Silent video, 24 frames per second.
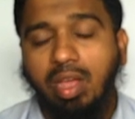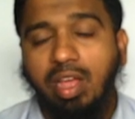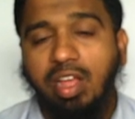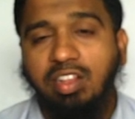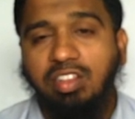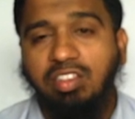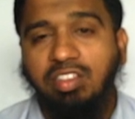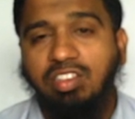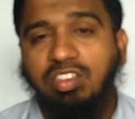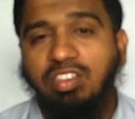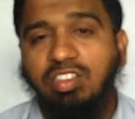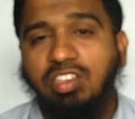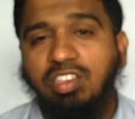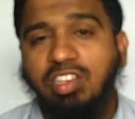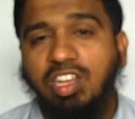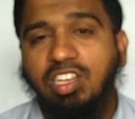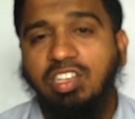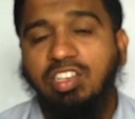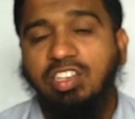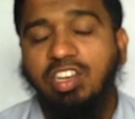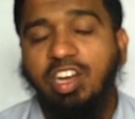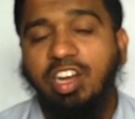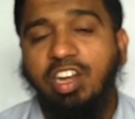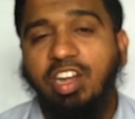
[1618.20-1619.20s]
And this is a
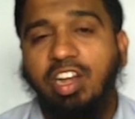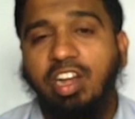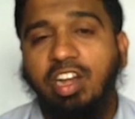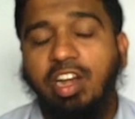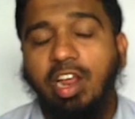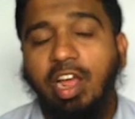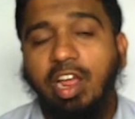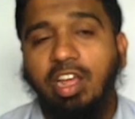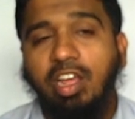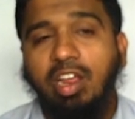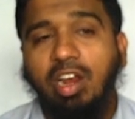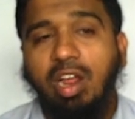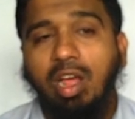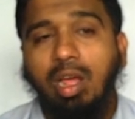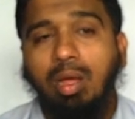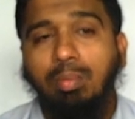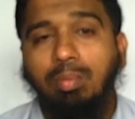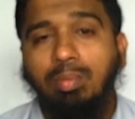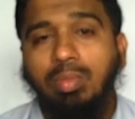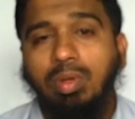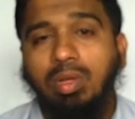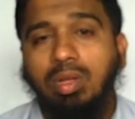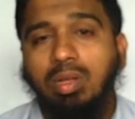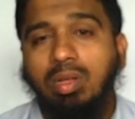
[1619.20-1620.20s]
state
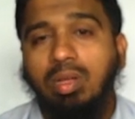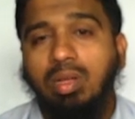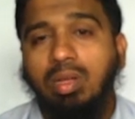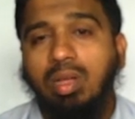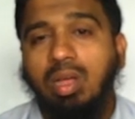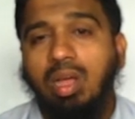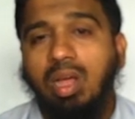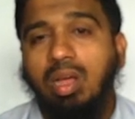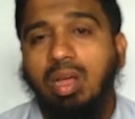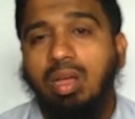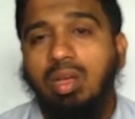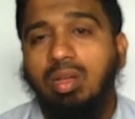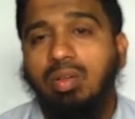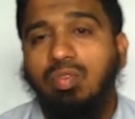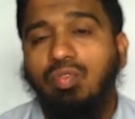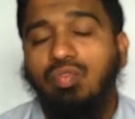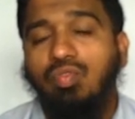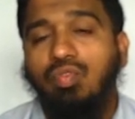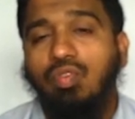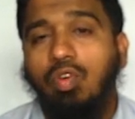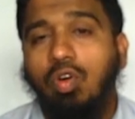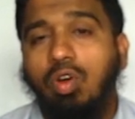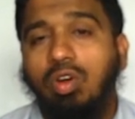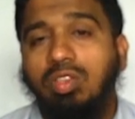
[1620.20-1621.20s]
diagram
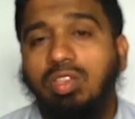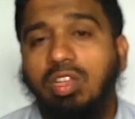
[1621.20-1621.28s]
for